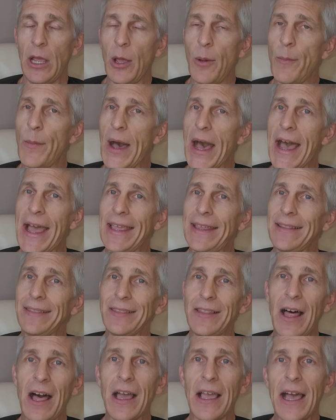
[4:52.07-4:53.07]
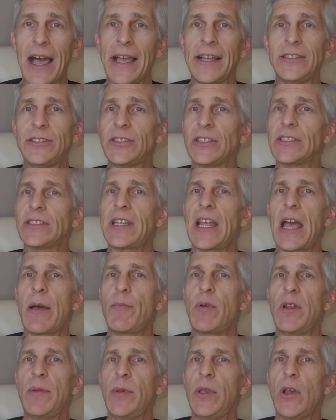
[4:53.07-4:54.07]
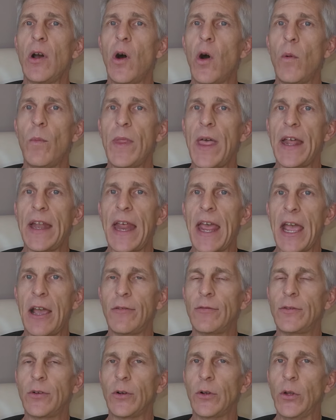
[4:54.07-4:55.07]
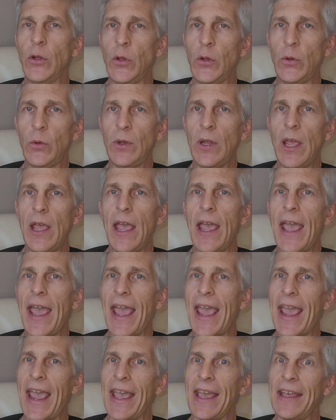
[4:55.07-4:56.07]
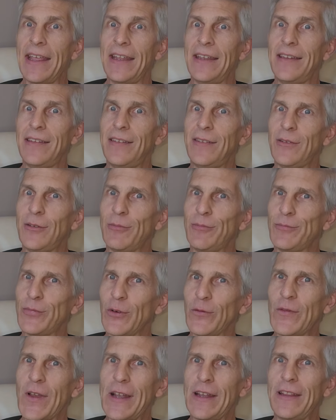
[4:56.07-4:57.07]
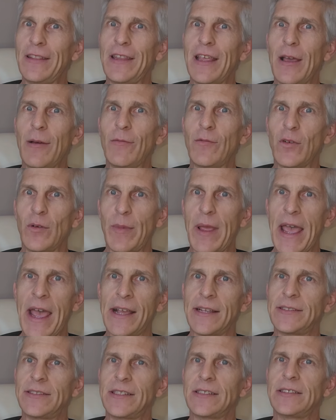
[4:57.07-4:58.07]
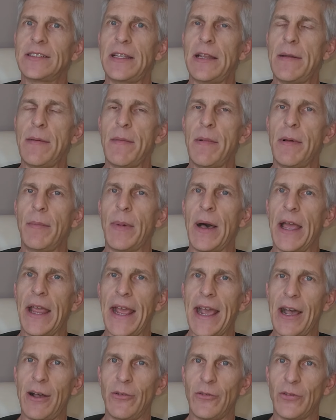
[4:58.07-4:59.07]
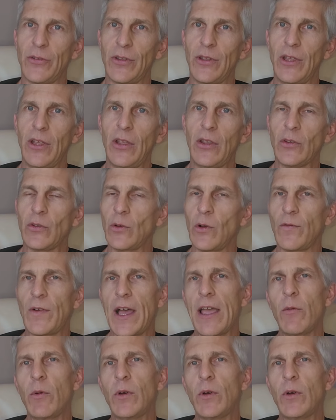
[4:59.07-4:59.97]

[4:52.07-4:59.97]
By luck, I just happened to be home that afternoon and prevented them from accessing my house. So if I